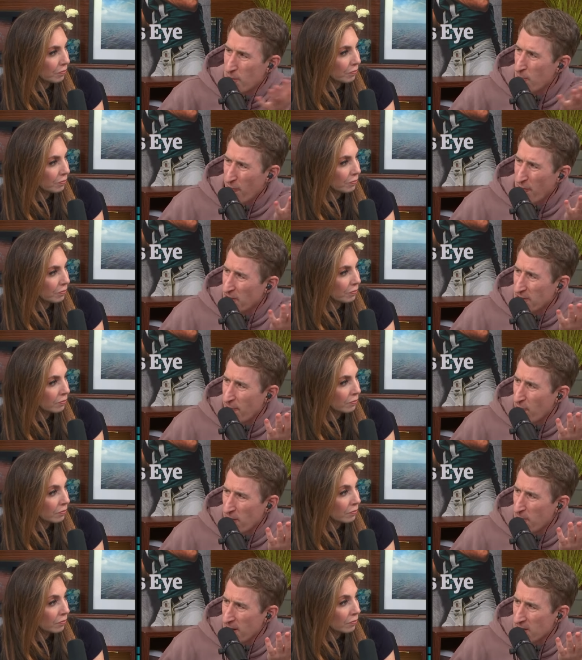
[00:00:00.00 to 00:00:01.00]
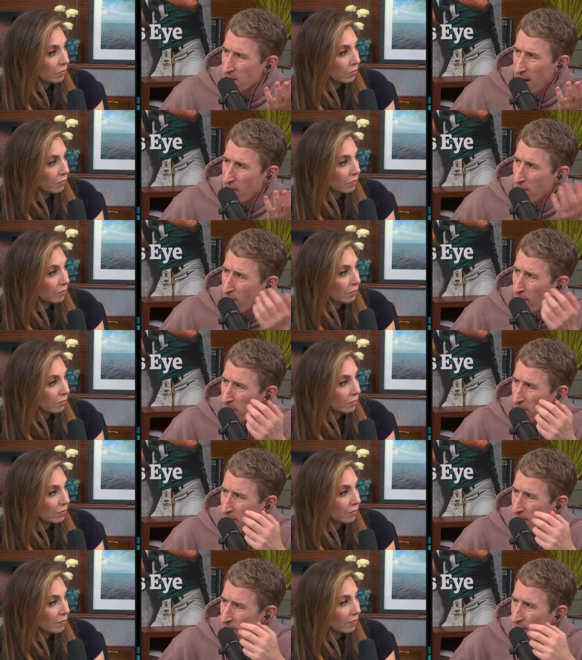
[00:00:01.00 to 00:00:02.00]
Speaker 1: people feel differently about Saudi
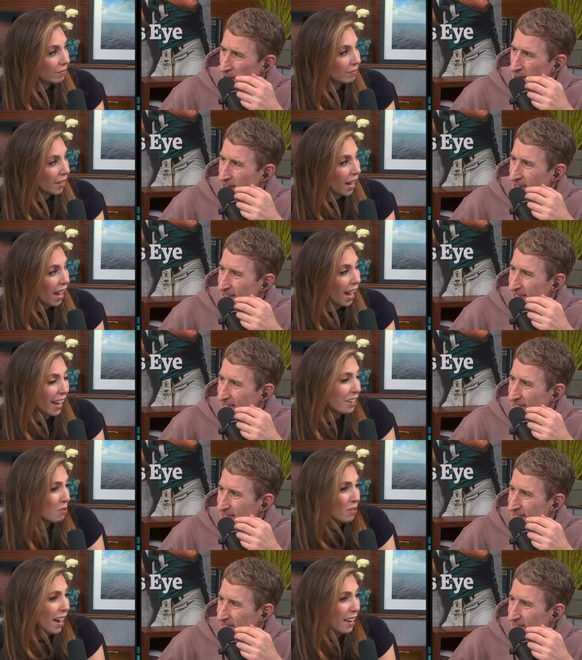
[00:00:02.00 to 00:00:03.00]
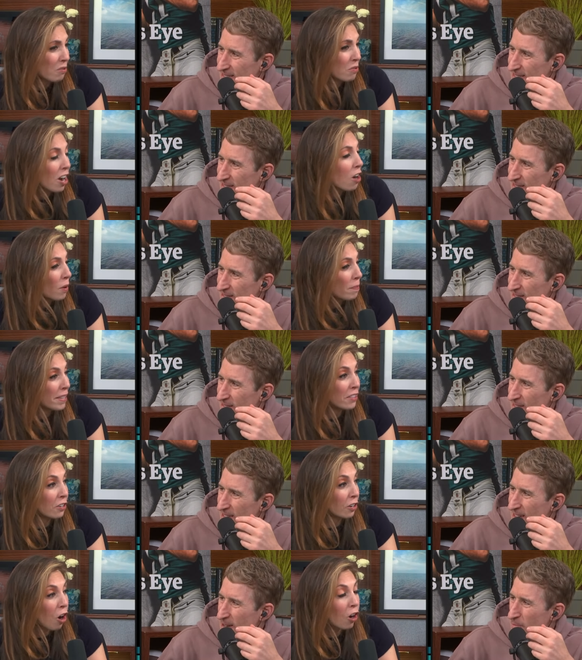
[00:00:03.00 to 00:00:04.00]
Arabia?
Speaker 2: I don't I don't know. I mean,
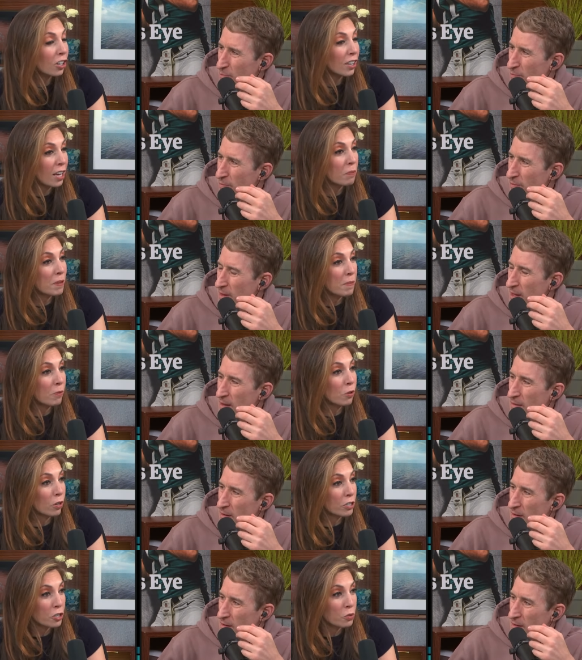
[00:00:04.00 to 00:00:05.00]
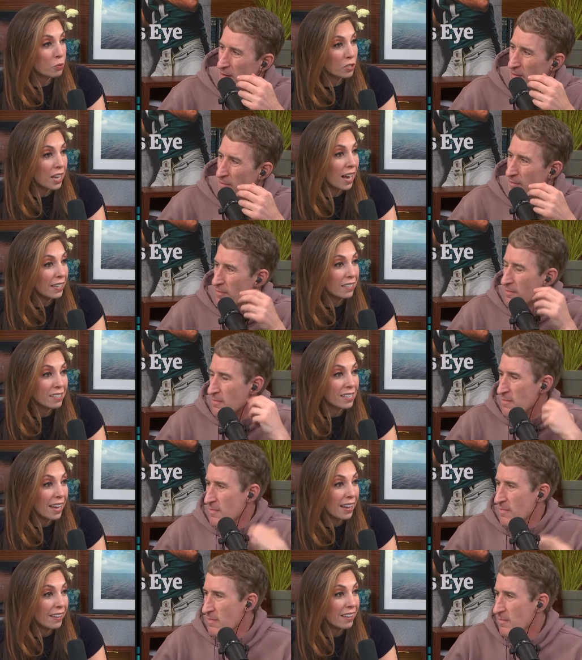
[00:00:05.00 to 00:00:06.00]
there are a lot of people who are just resigned to
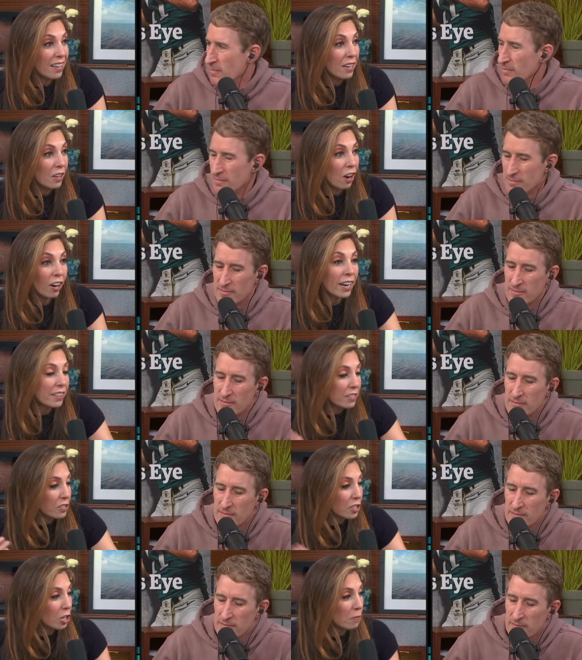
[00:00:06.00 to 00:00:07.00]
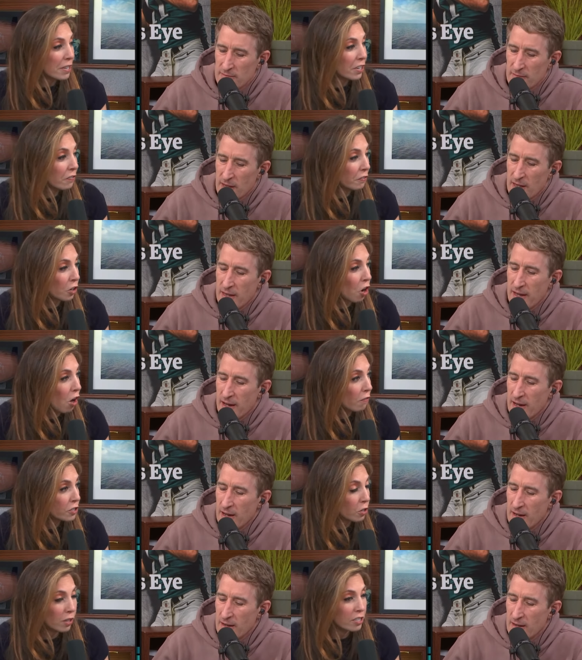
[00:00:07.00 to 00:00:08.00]
saying, "All right, this is going to be good for yeah. golf,
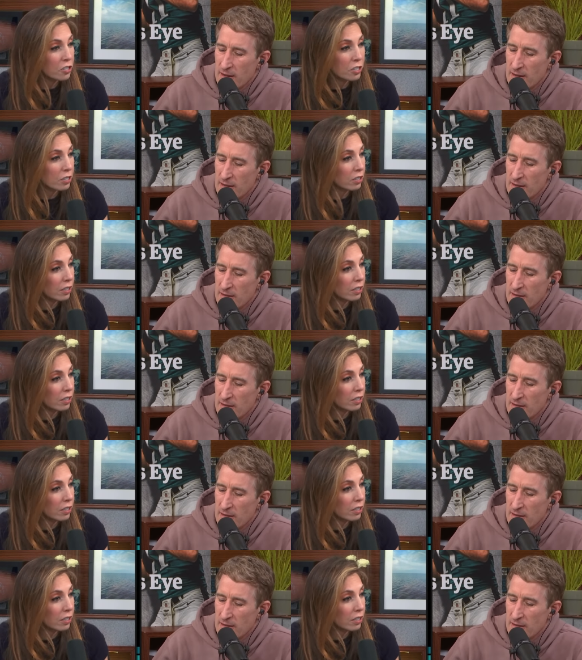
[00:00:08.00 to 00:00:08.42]
so let's just